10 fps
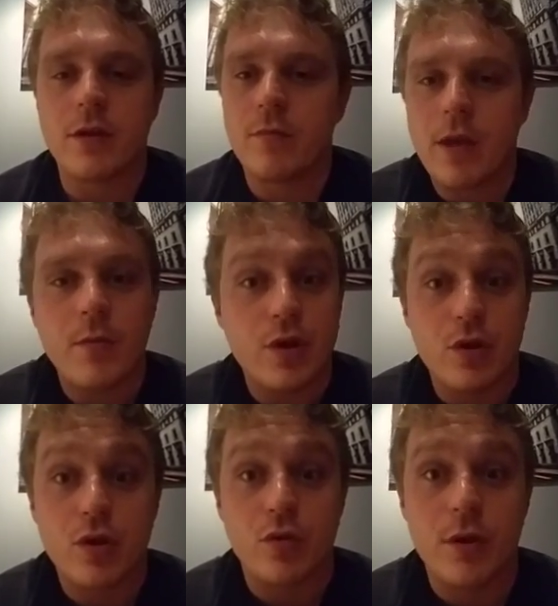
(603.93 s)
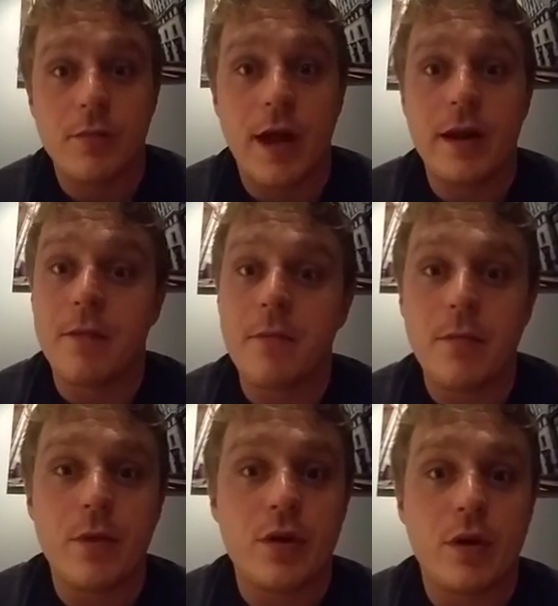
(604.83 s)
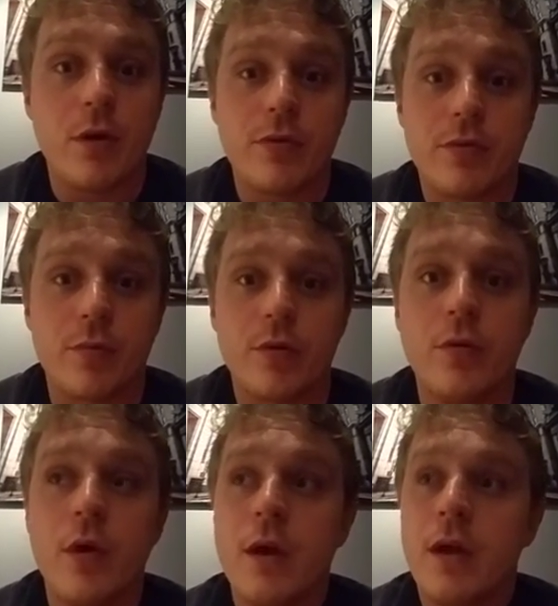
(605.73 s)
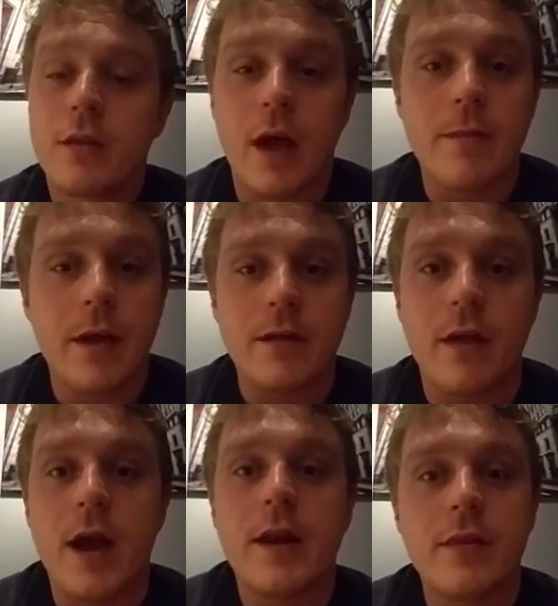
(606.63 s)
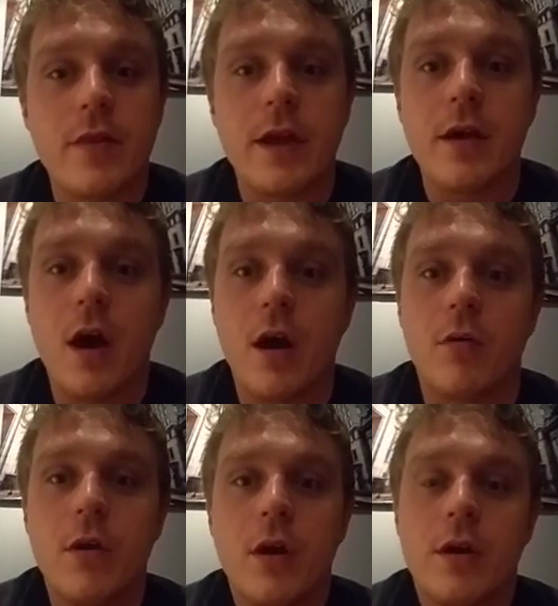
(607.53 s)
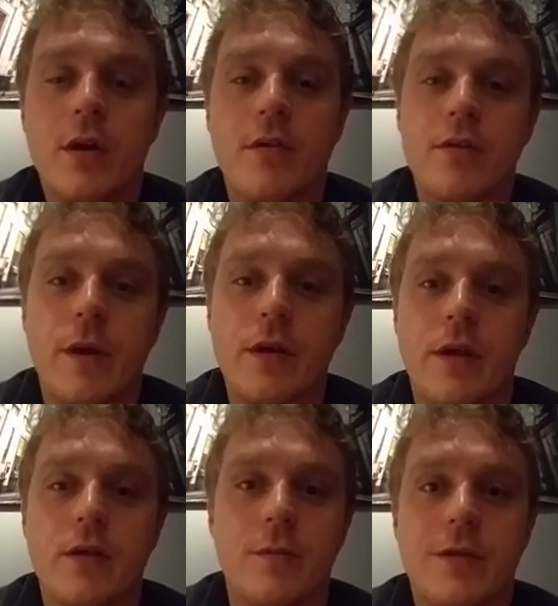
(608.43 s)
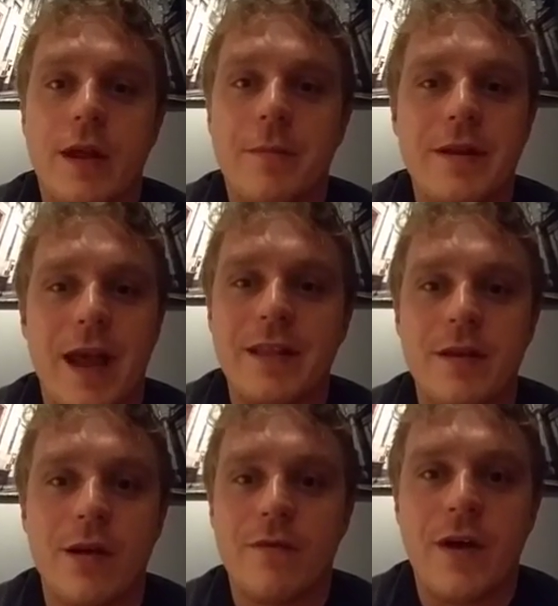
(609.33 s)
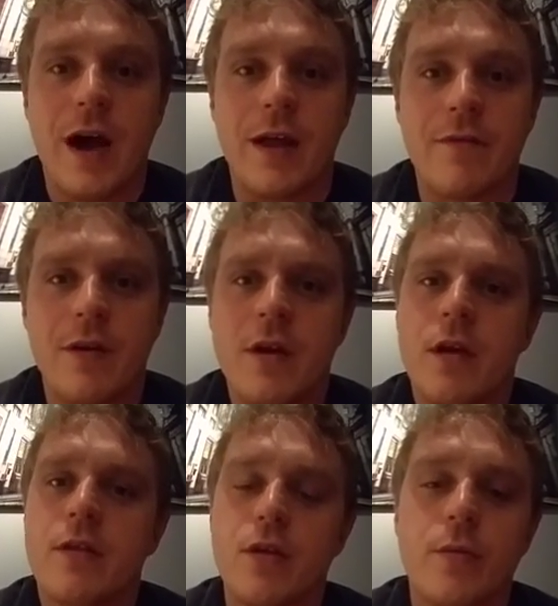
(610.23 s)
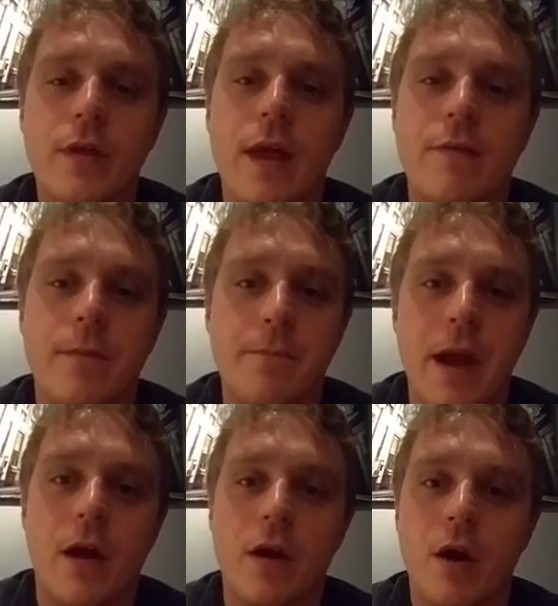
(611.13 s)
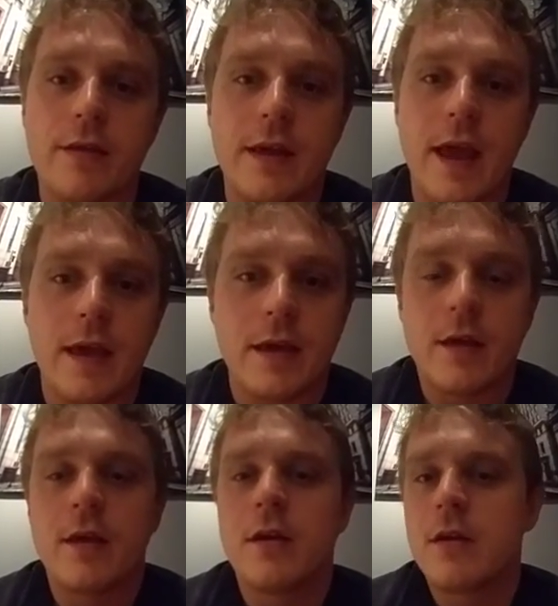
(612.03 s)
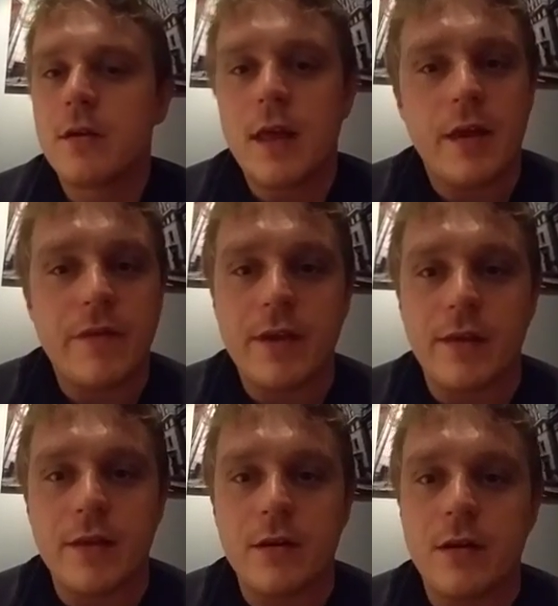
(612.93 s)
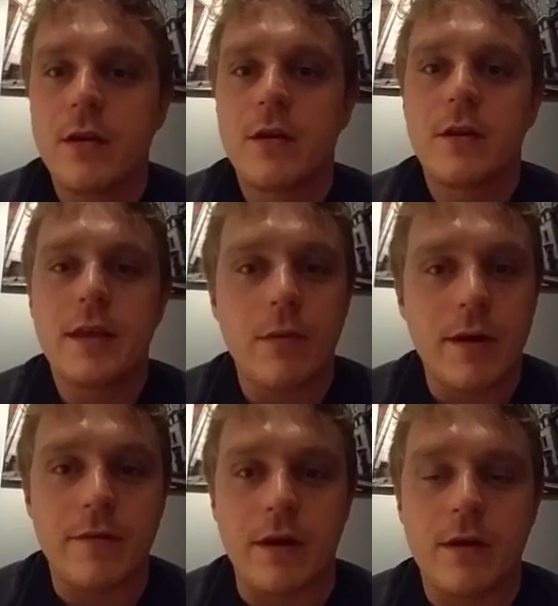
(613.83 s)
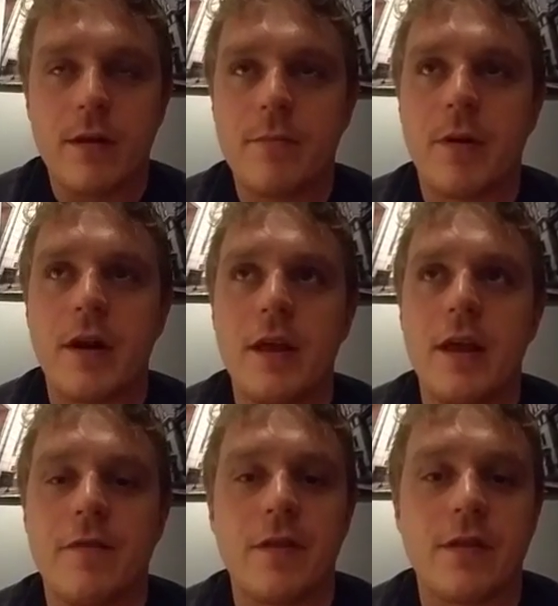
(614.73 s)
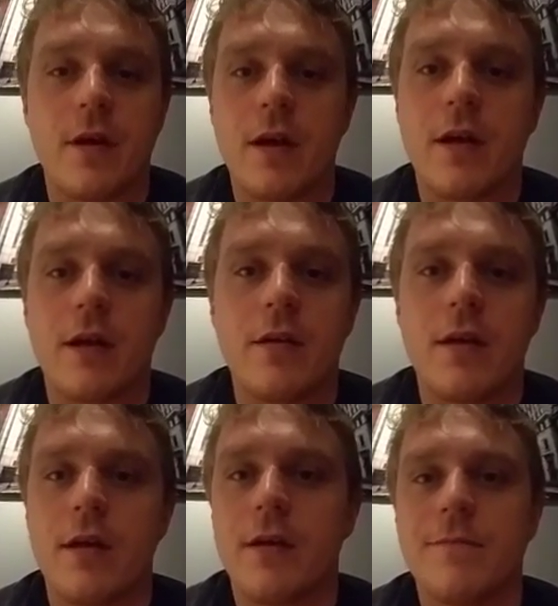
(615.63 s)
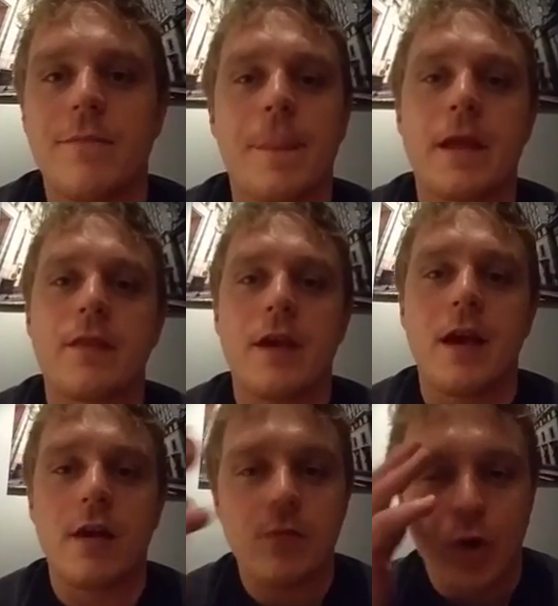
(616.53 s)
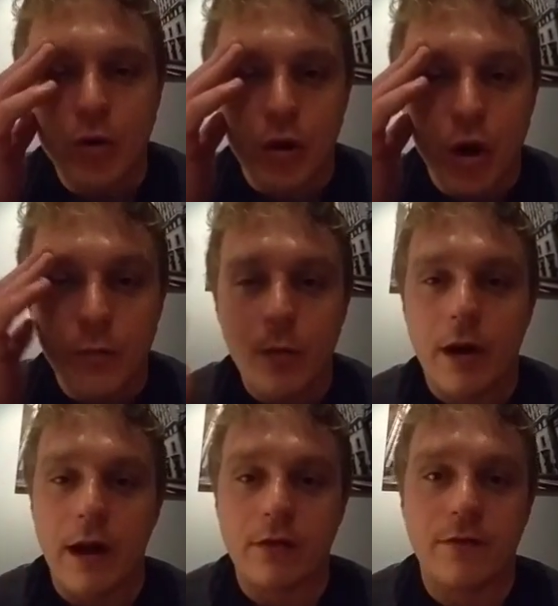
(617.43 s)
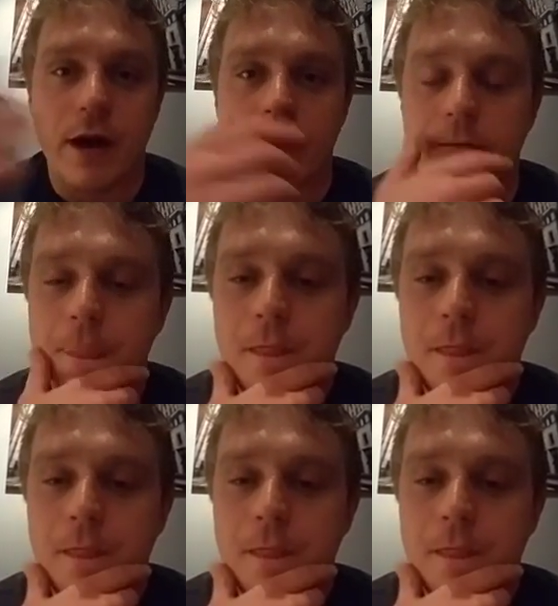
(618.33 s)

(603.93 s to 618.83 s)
and maybe we should streamline it, and maybe we should go through line by line and think, oh, this regulation was set up in 1905. Does it really have any bearing on today? And if it doesn't, get rid of it. But if it's like the Oklahoma warehouse fire,